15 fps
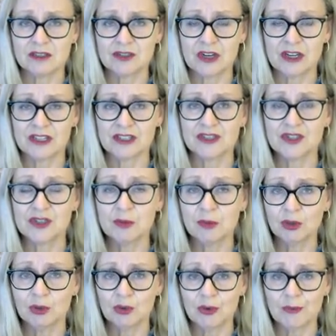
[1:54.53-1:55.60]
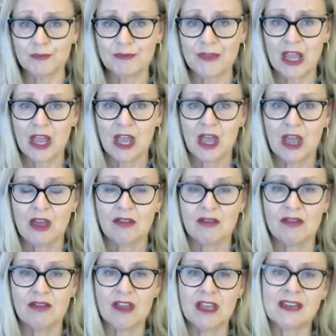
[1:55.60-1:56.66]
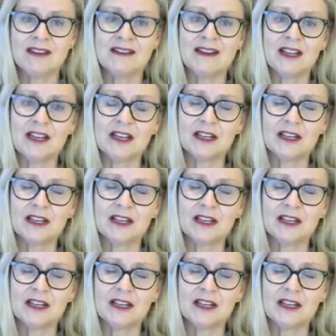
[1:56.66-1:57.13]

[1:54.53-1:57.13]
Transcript: Australian consumer law, then